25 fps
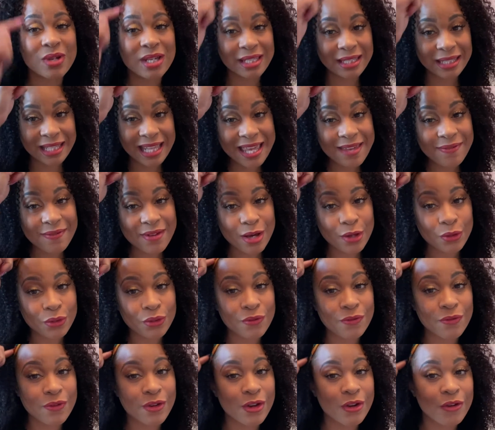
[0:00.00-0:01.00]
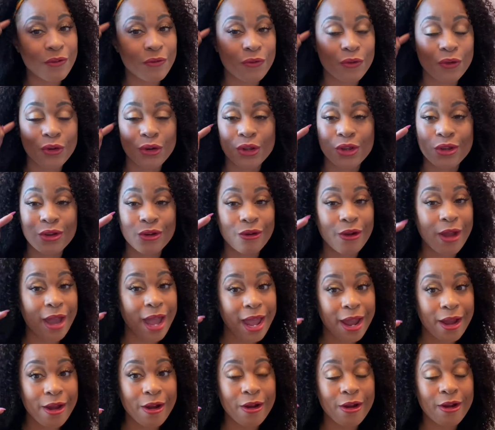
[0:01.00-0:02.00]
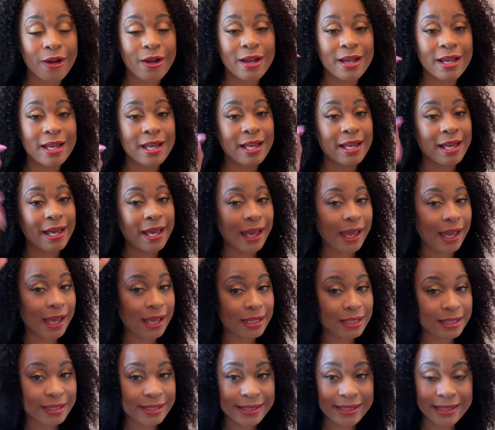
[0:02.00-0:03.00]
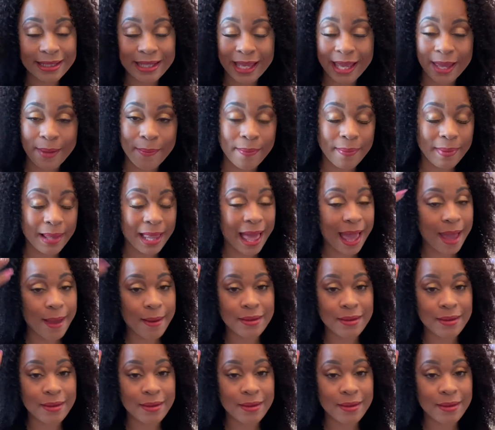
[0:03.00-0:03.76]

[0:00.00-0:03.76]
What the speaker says: leave out the very front of your hair and slick it back